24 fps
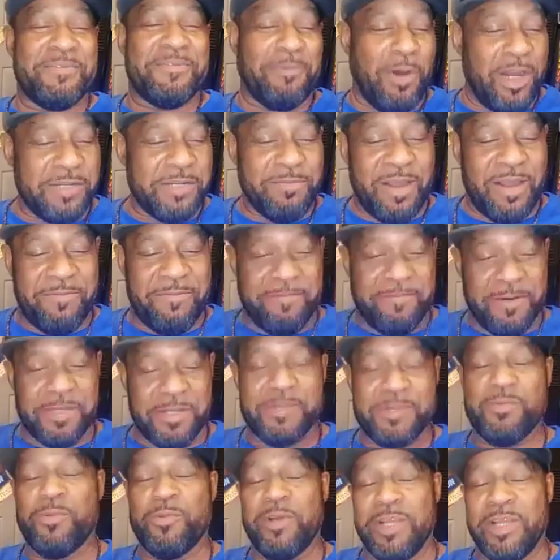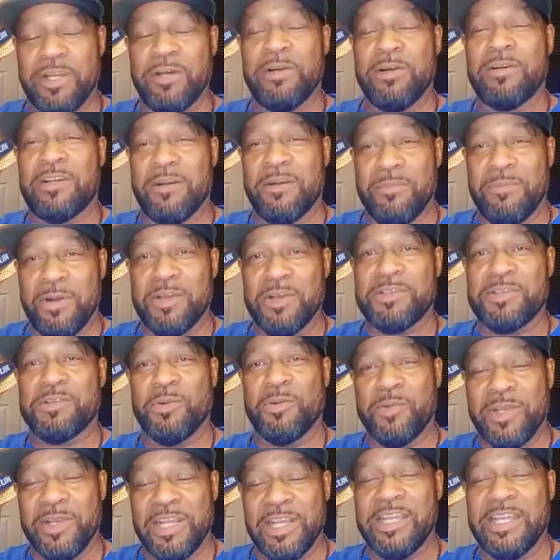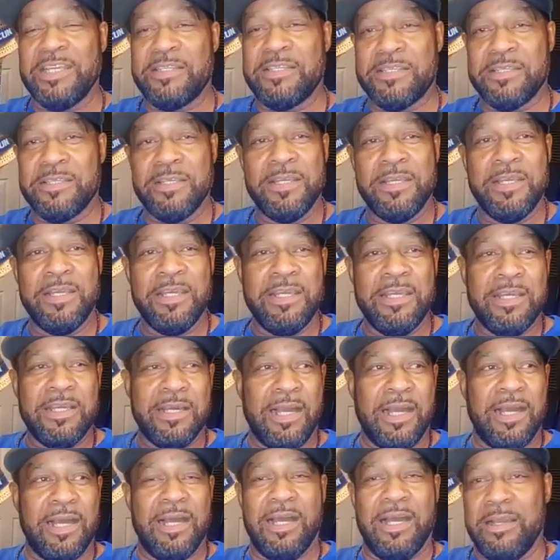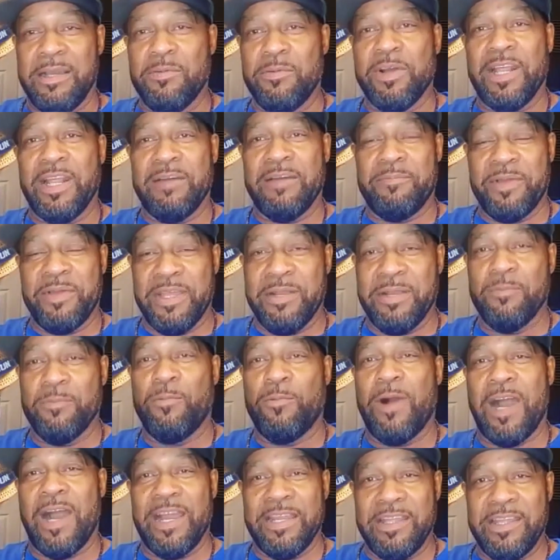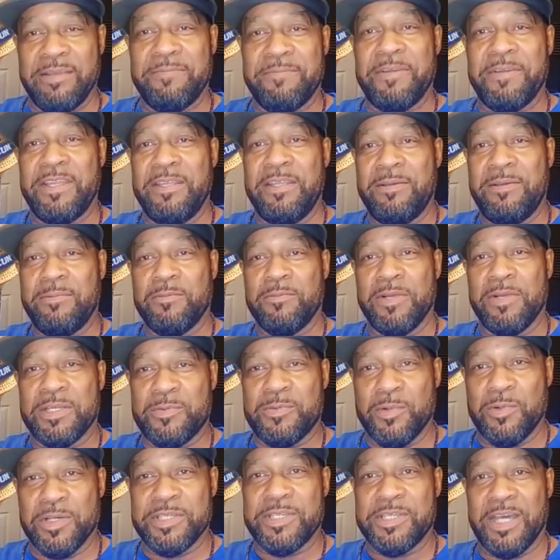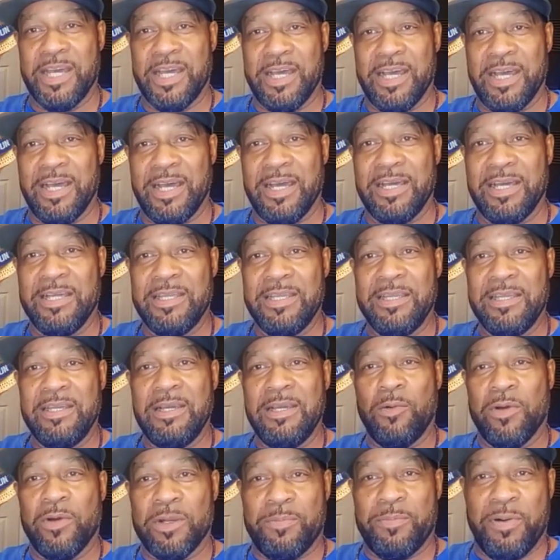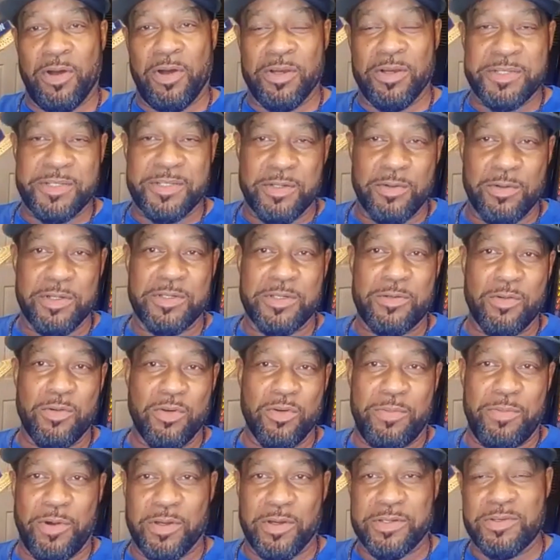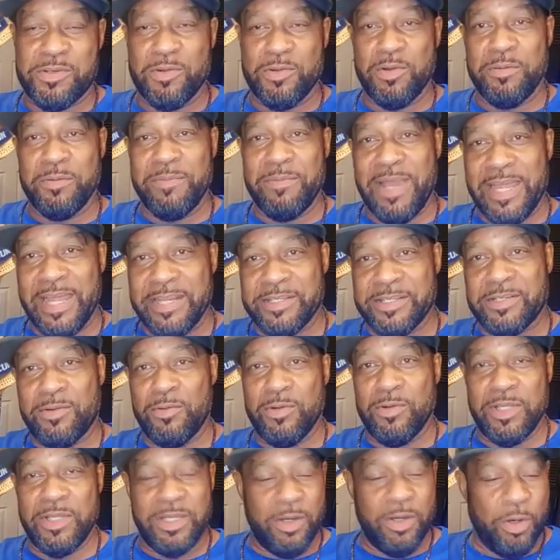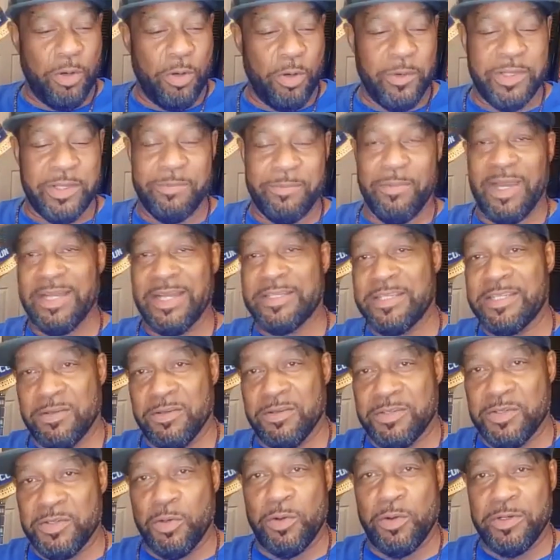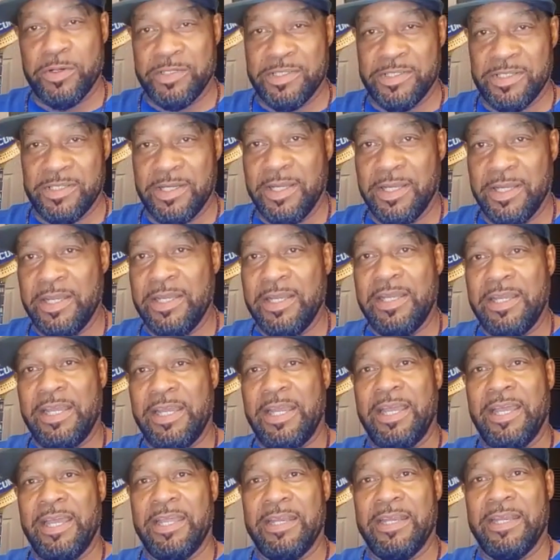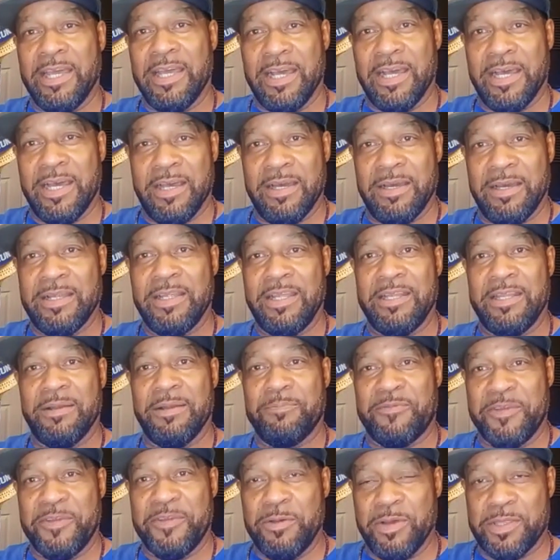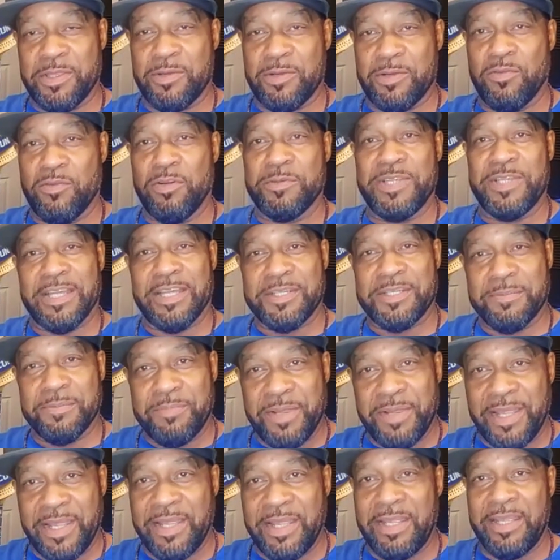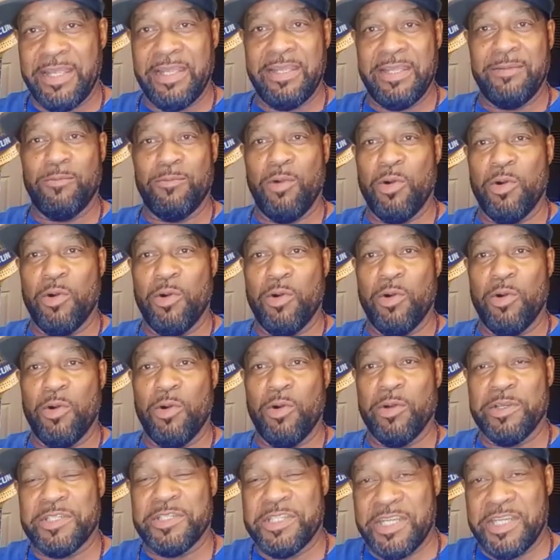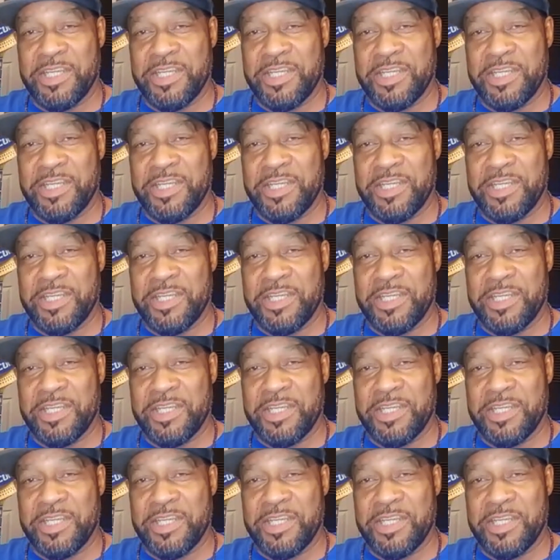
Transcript: far as my first real commercial release, it would have been Y Envy, which was on a Paul Stewart's group. Paul Stewart managed Coolio and Montel Jordan and a few other groups, House of Pain, Warren